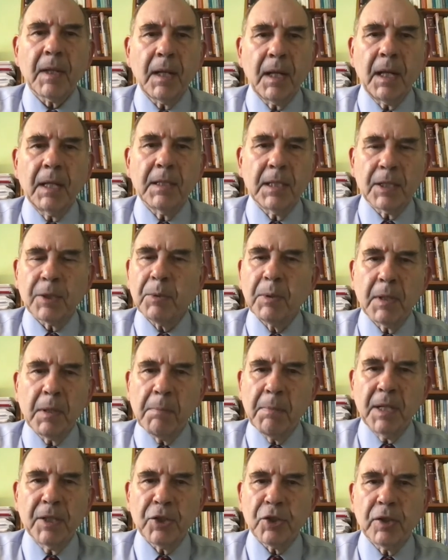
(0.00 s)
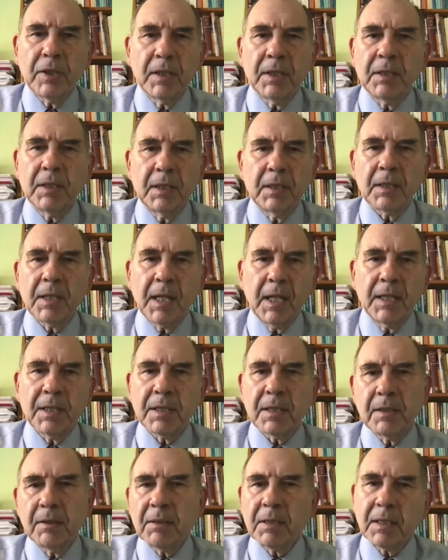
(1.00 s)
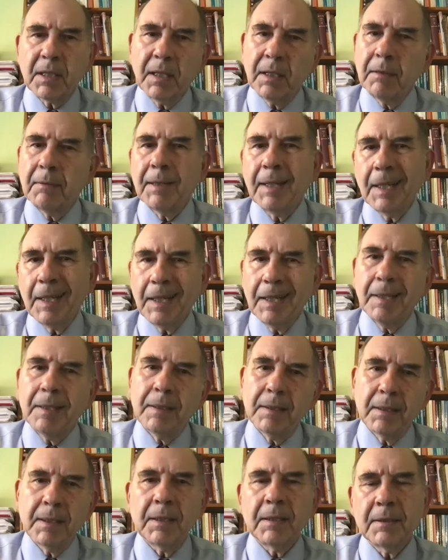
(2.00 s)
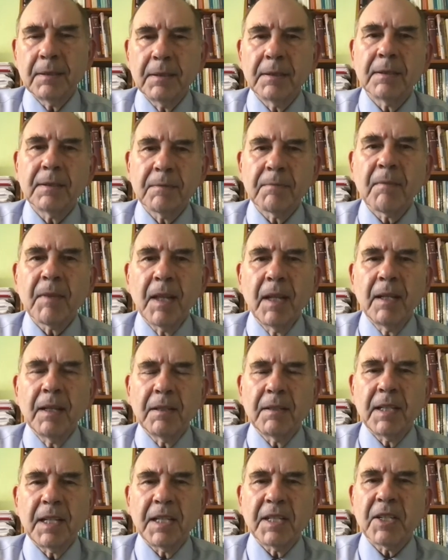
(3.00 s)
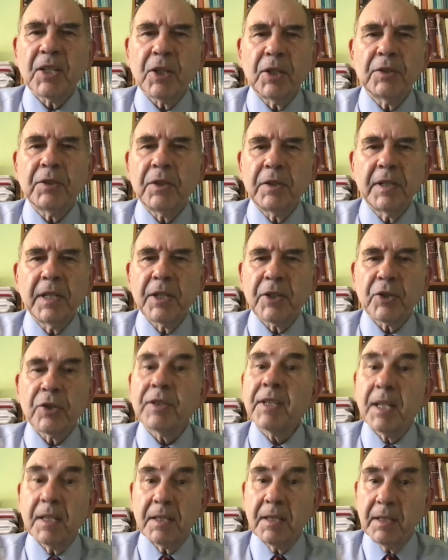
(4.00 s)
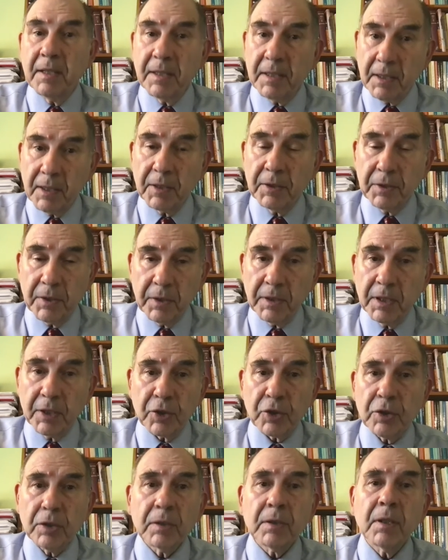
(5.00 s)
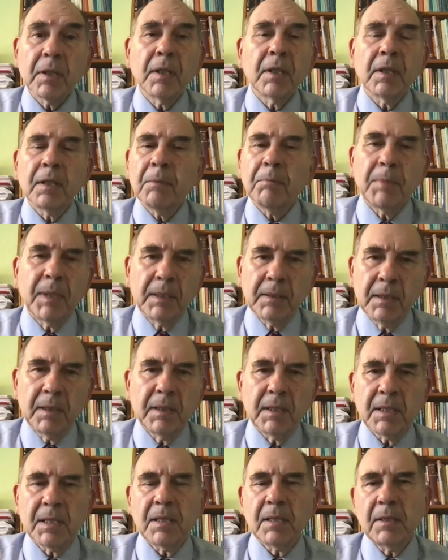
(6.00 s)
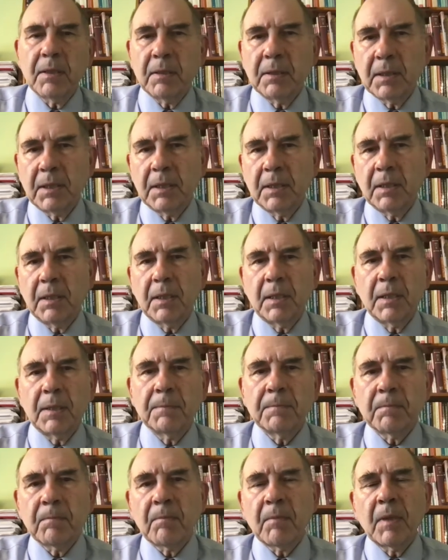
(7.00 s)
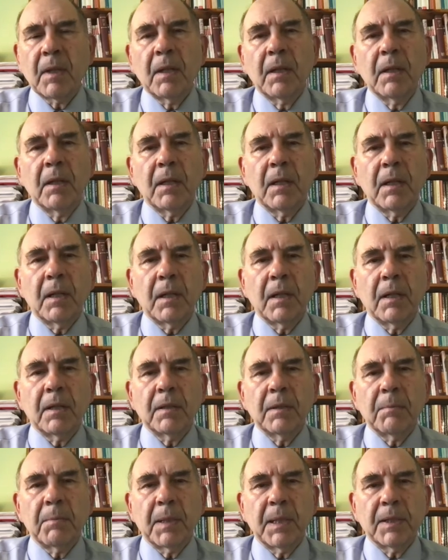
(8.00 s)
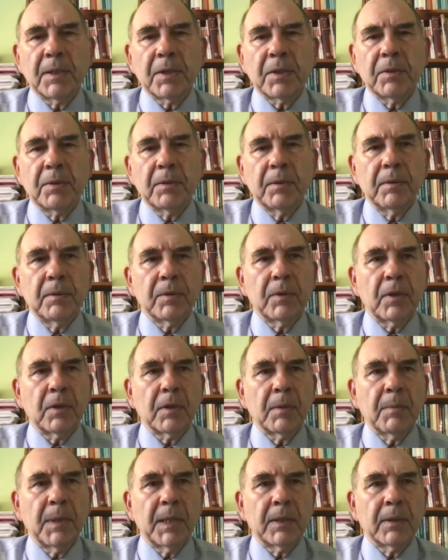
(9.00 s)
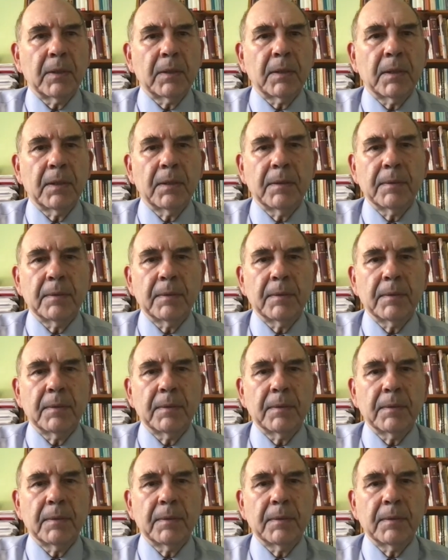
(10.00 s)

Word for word: I just want to mention it in case you say, well, uh, there is a contradiction. Yes, there is a contradiction, but this is not the, uh, uh, the place to talk about it.